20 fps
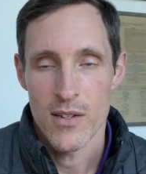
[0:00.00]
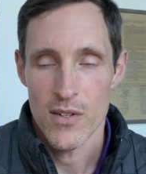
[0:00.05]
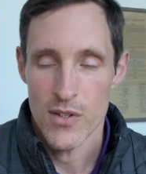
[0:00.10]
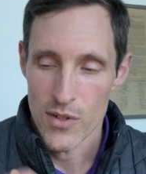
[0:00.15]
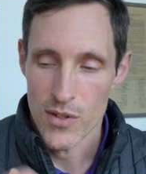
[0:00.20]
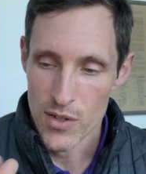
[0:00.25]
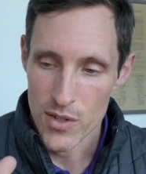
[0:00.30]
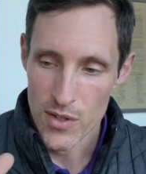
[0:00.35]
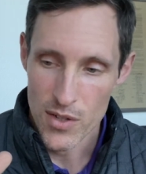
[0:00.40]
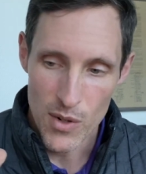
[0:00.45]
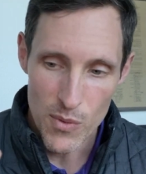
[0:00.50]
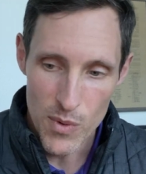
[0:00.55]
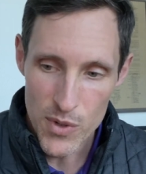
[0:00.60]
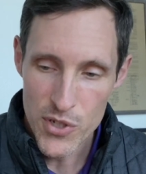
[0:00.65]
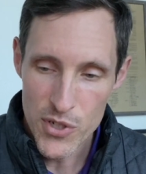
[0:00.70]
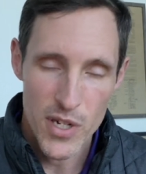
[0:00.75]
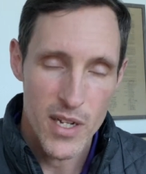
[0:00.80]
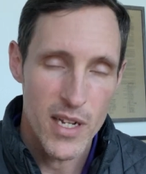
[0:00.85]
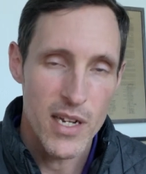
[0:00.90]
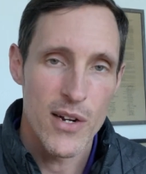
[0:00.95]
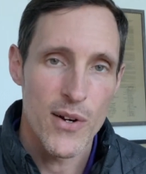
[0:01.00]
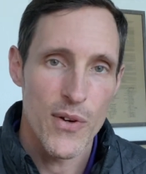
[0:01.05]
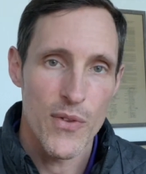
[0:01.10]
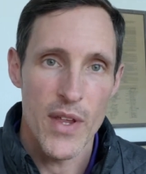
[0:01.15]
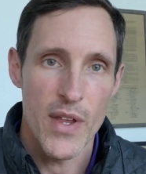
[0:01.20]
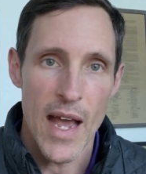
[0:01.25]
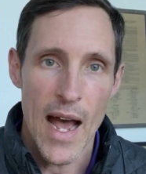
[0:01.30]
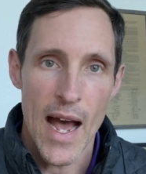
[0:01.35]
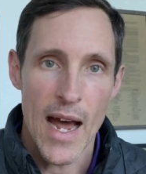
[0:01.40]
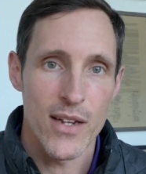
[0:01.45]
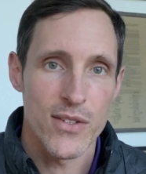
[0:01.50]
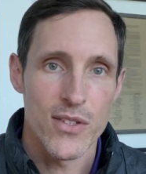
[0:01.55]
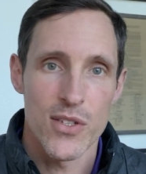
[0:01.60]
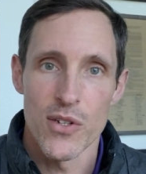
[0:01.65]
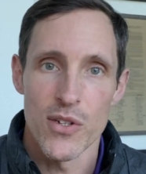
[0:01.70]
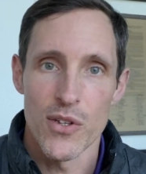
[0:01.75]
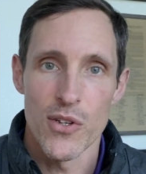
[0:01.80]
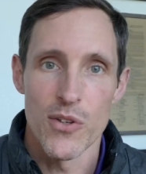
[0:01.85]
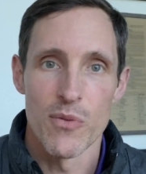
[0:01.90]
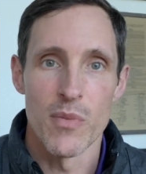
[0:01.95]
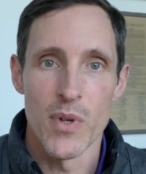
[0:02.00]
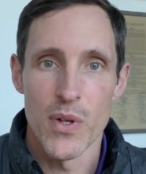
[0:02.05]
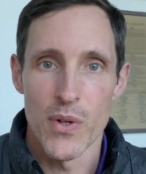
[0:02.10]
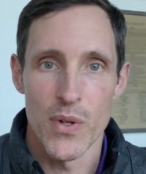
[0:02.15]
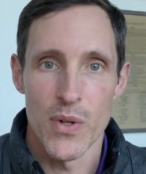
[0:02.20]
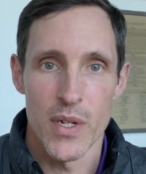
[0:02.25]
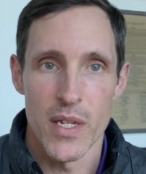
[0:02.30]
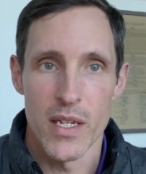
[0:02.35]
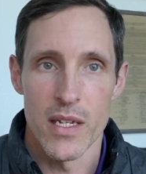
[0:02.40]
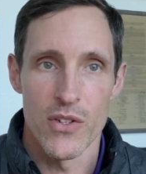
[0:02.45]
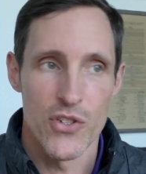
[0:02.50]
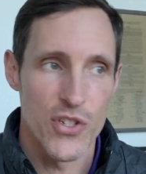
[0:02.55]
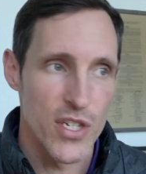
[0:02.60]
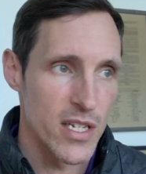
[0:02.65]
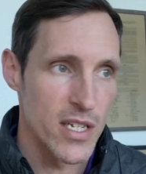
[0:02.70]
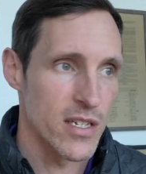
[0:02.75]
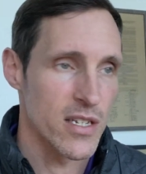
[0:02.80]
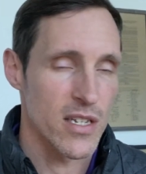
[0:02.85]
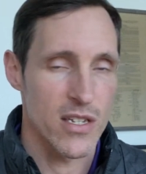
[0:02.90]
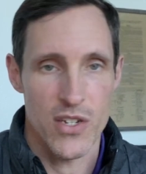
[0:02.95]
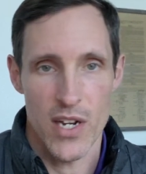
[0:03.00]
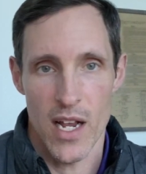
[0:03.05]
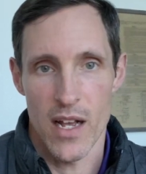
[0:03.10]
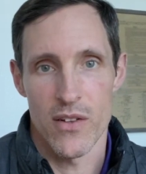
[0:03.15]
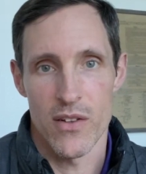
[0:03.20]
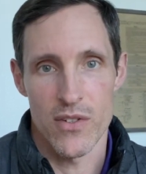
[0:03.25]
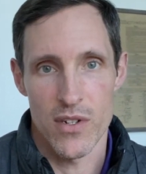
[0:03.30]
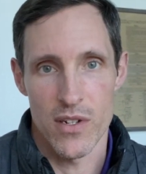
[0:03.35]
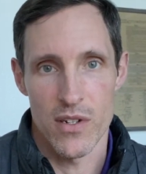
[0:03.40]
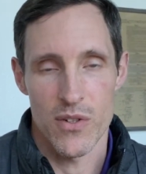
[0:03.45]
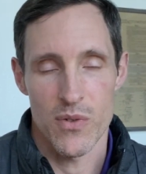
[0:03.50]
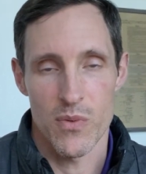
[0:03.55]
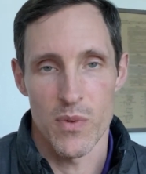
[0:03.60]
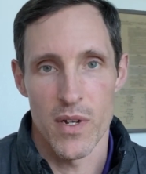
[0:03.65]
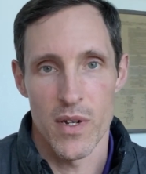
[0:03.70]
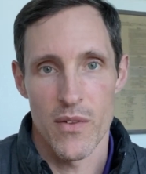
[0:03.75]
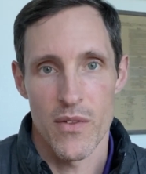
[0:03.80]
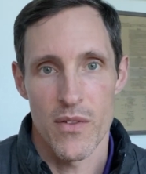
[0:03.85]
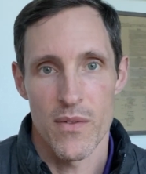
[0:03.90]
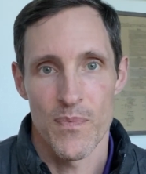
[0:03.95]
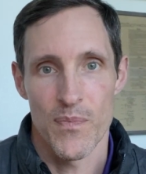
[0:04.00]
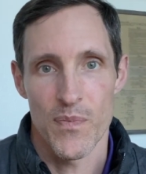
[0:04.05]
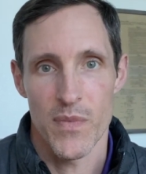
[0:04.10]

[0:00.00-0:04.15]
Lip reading: So I want you to hear the attitude of humility Jesus is challenging us with.